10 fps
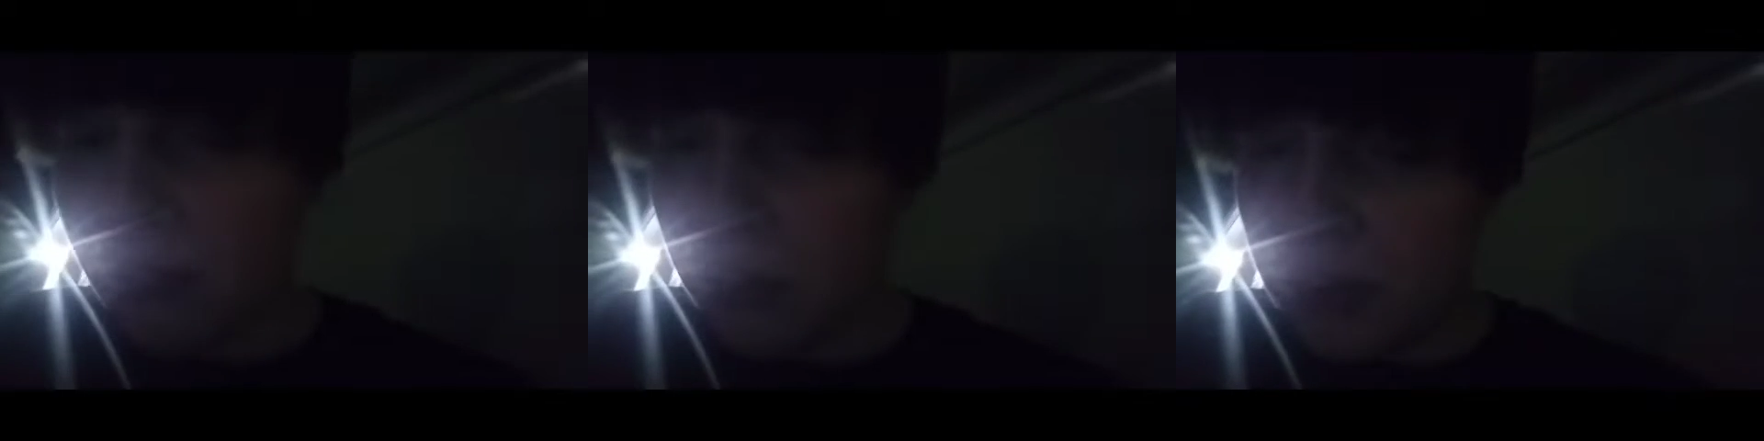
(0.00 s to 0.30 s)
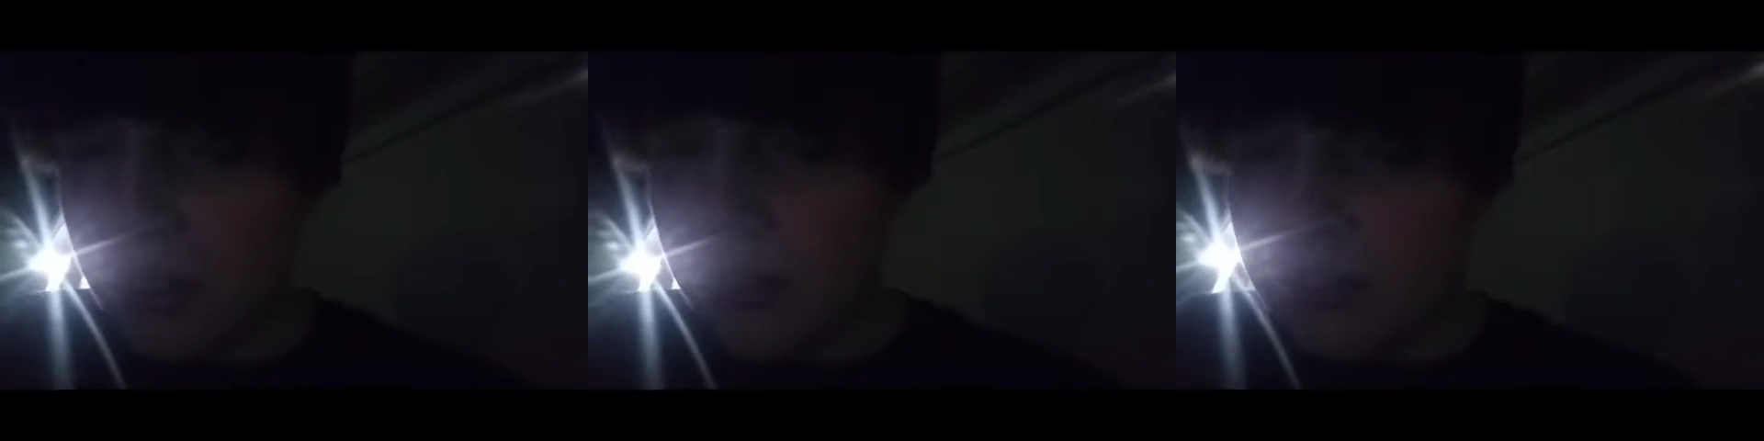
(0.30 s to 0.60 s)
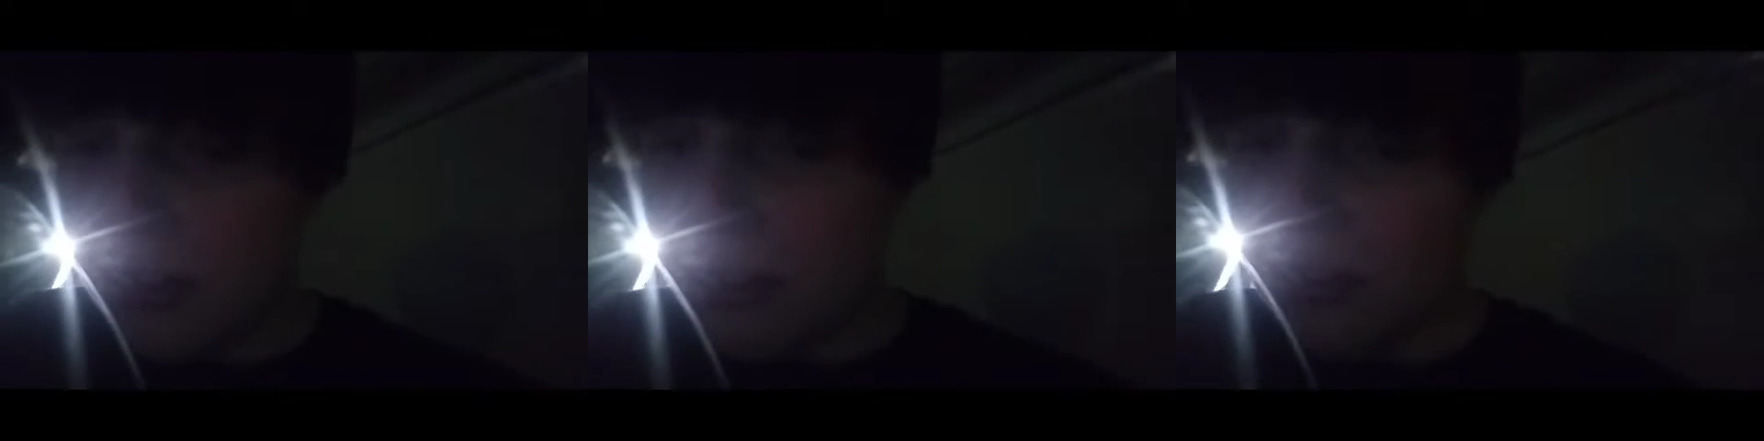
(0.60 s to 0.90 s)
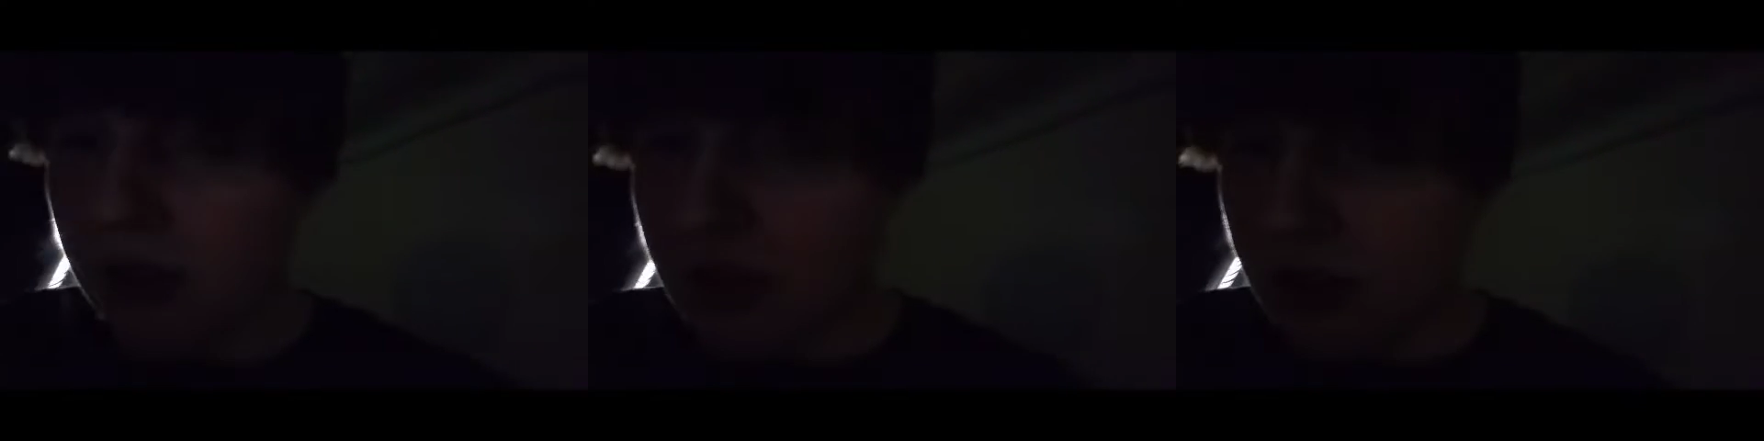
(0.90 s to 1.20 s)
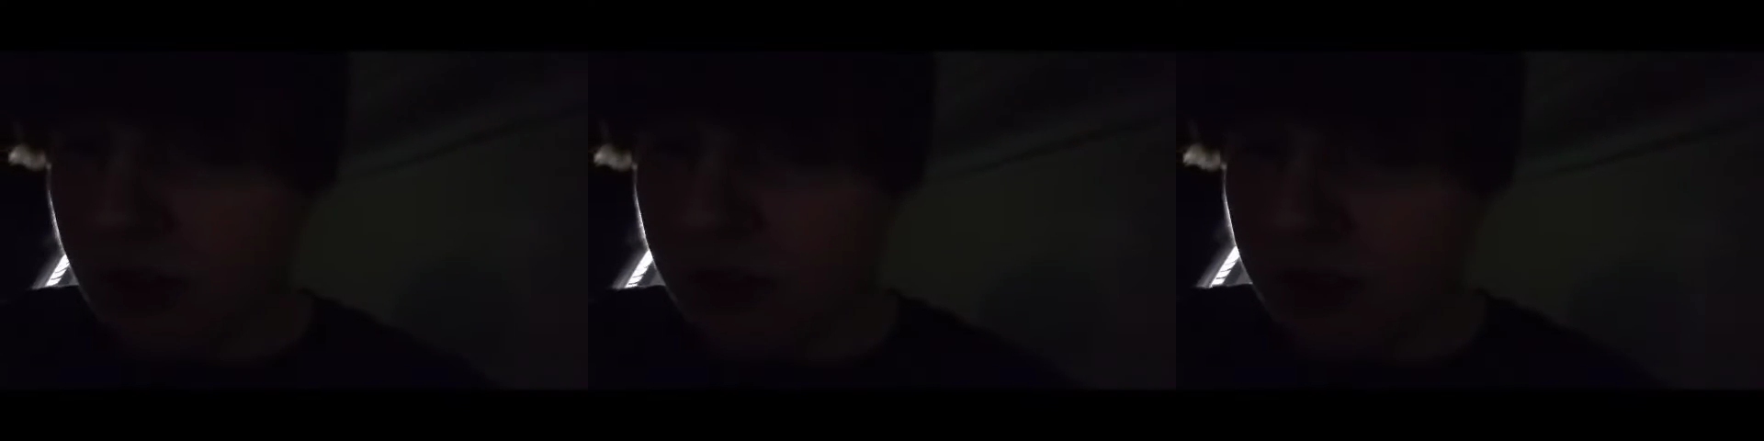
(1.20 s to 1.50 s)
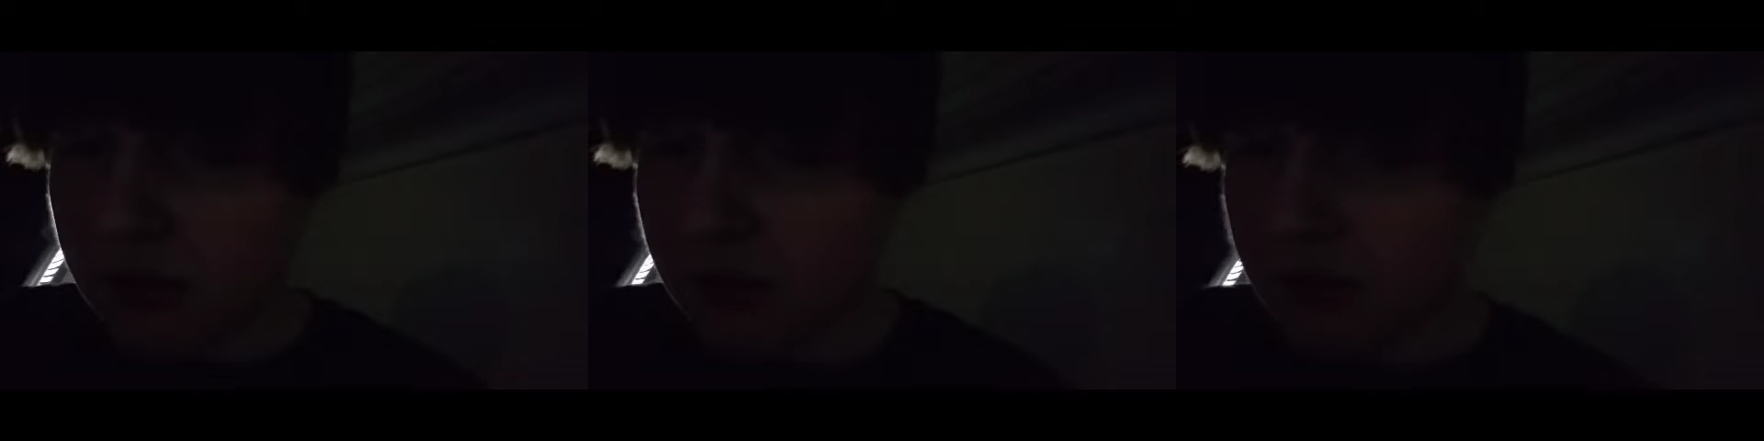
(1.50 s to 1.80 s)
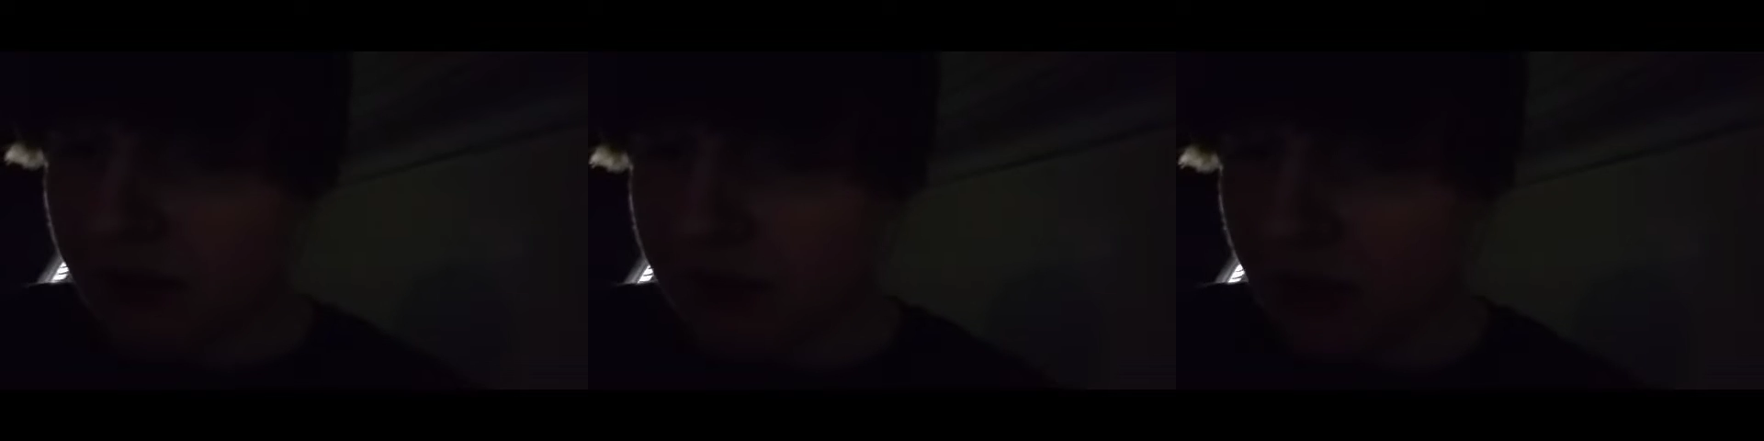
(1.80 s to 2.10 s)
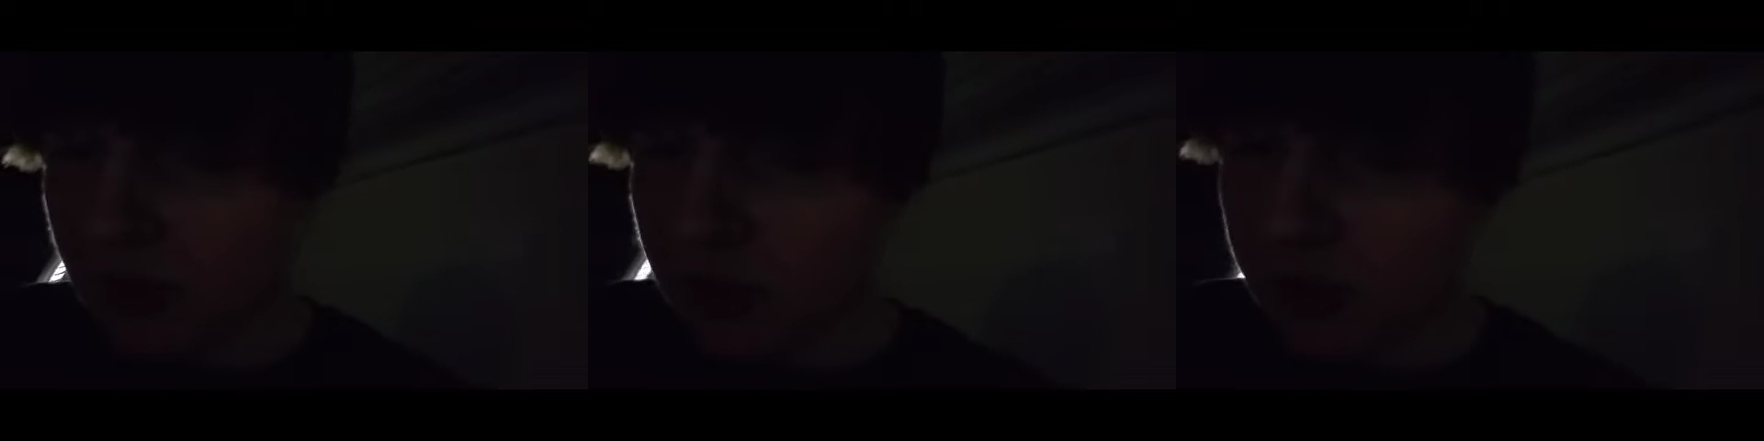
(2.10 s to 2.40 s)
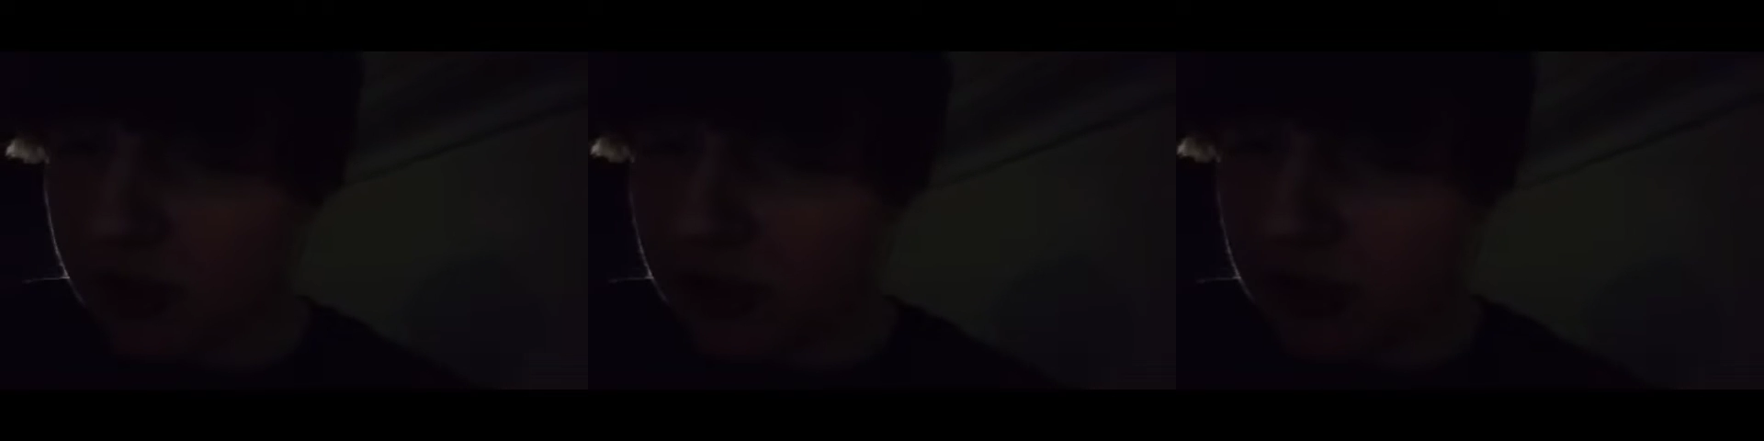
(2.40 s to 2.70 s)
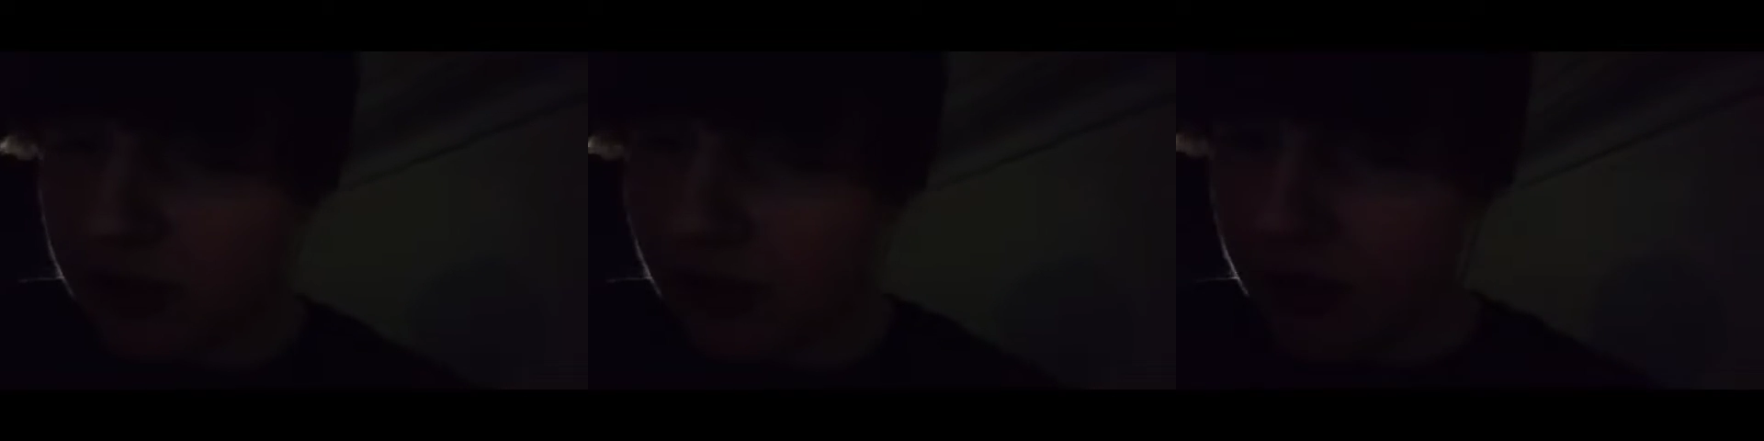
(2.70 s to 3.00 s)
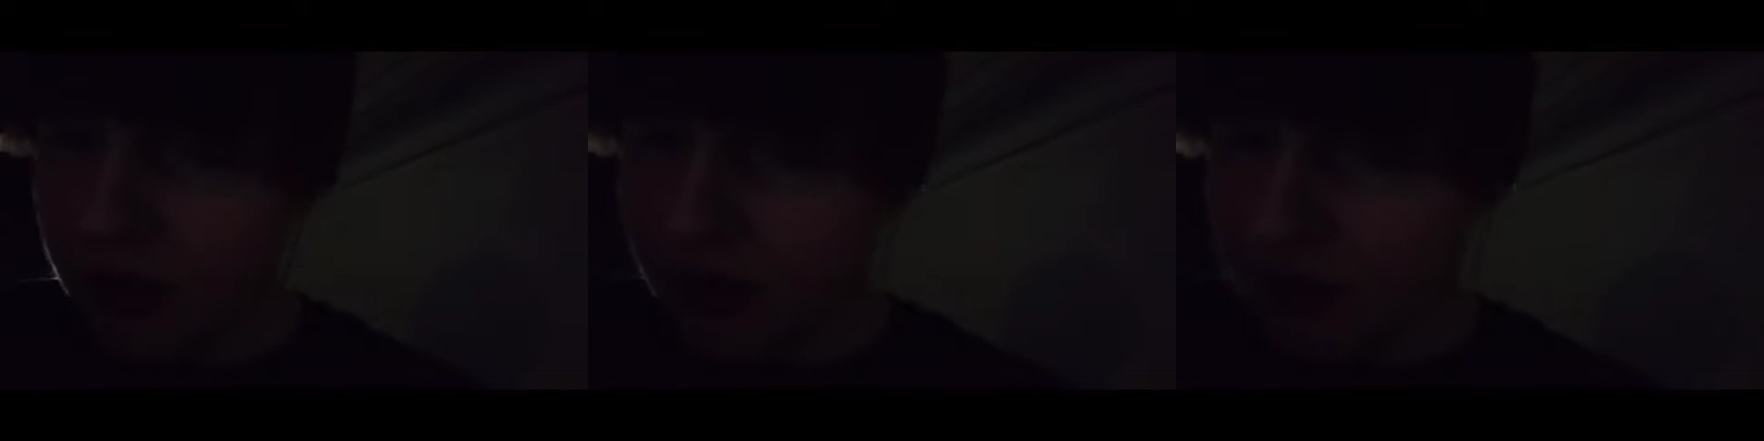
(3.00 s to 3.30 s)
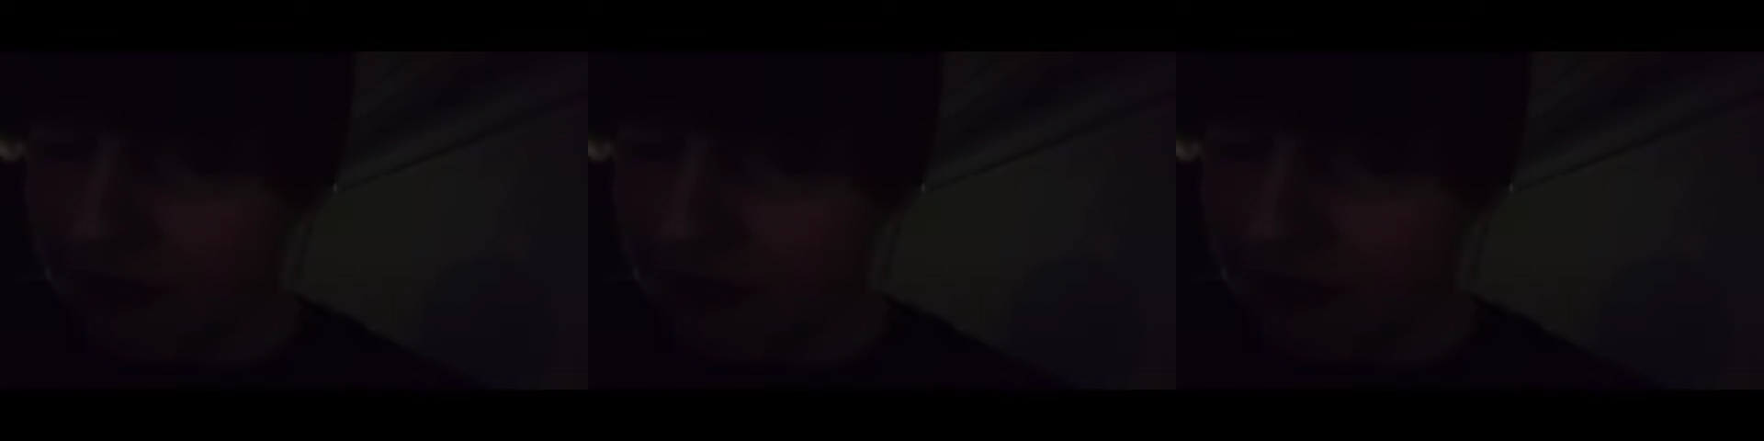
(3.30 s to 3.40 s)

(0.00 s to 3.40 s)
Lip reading: (no speaker visible)